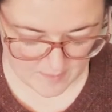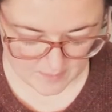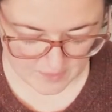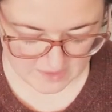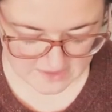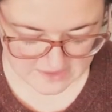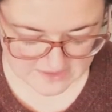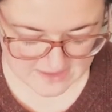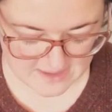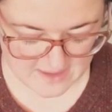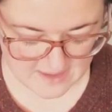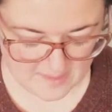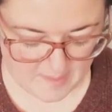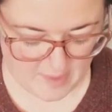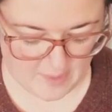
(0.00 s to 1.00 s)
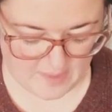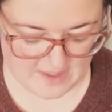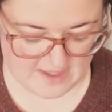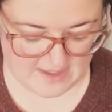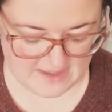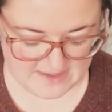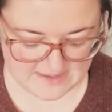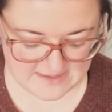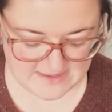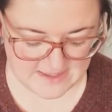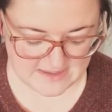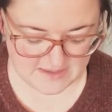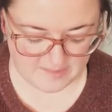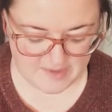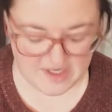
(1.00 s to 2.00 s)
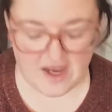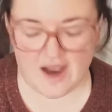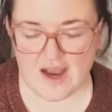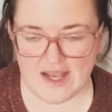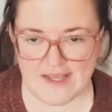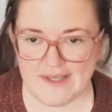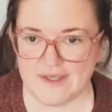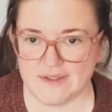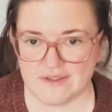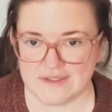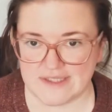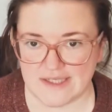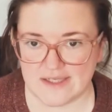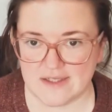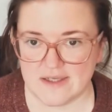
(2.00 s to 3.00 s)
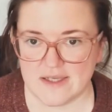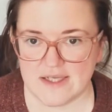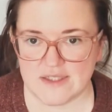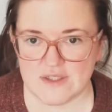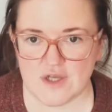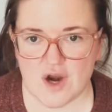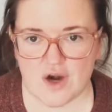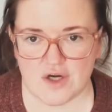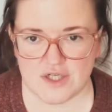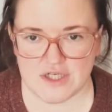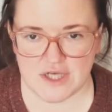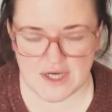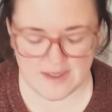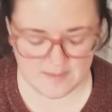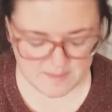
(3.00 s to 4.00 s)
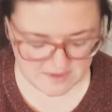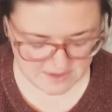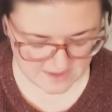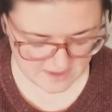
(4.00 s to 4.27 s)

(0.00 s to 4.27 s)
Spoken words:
really excited about it. It's said to be high yielding. It's heart shaped.